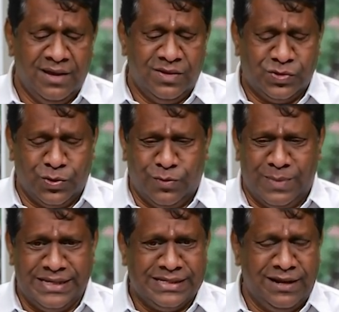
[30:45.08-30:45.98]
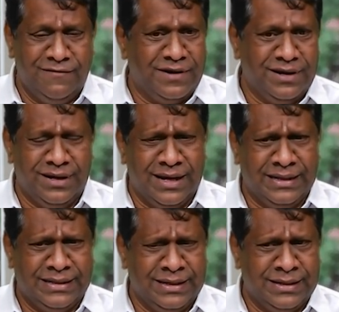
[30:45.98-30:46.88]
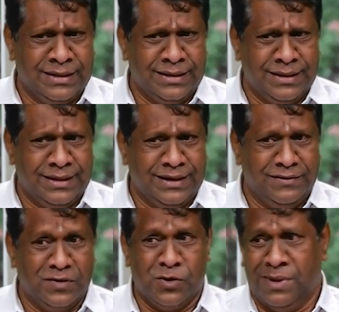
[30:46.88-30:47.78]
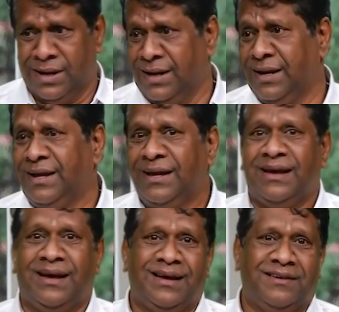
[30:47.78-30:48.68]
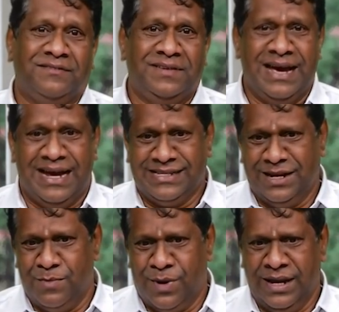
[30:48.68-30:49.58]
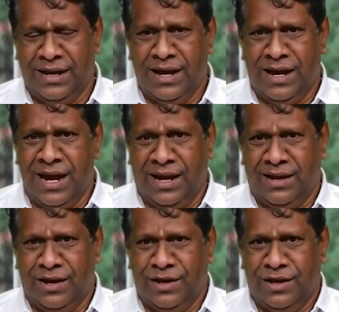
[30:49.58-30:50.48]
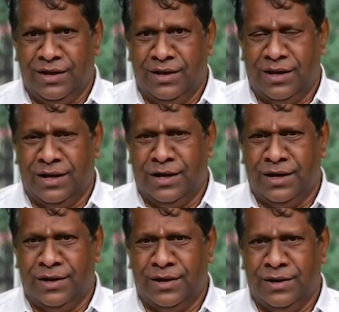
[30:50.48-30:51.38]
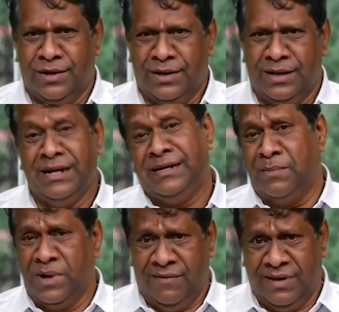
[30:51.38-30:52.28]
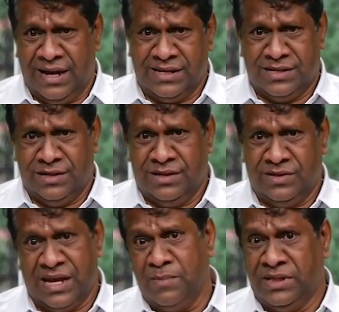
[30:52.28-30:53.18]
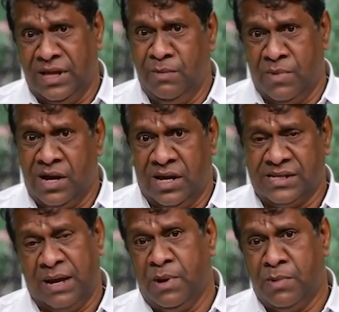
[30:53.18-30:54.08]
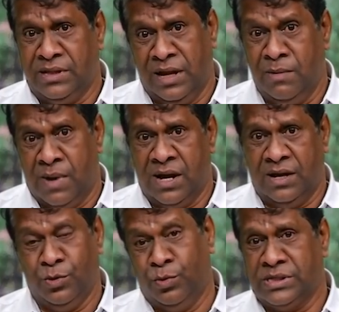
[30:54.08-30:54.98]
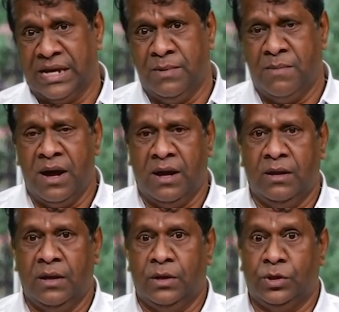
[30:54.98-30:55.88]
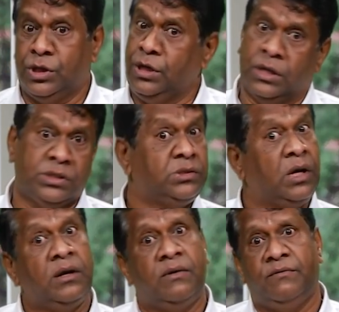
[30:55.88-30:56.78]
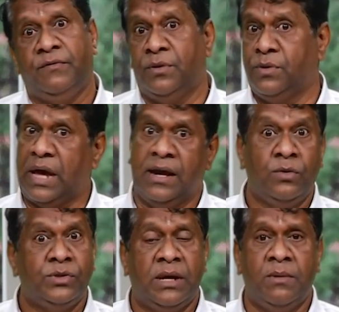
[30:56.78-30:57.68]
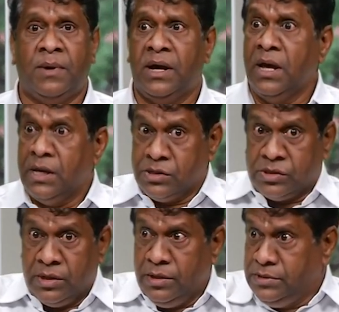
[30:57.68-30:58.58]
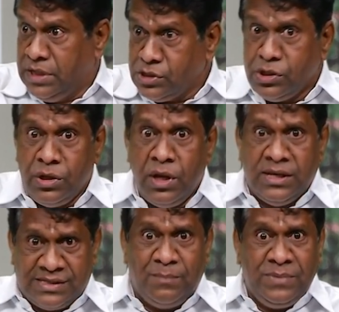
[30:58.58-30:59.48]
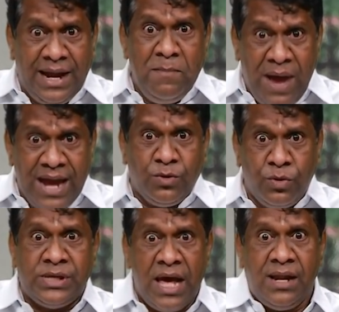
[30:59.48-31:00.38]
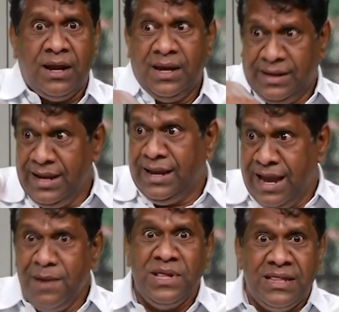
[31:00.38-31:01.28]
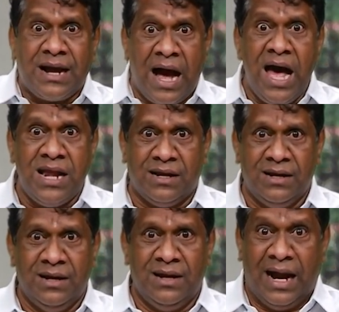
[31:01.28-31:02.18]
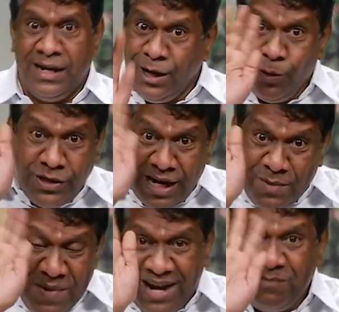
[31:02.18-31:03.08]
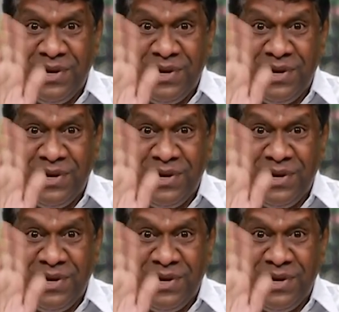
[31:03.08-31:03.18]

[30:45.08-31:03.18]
So myself and I think Ravi Kumar, we asked that boy, hey, in Tamil we asked, Sami terima, Sai Baba terima, you know Sai Baba? He said, yes sir. I know Sai Baba. So he just some time back, no sir, he came in the car and he looked at me and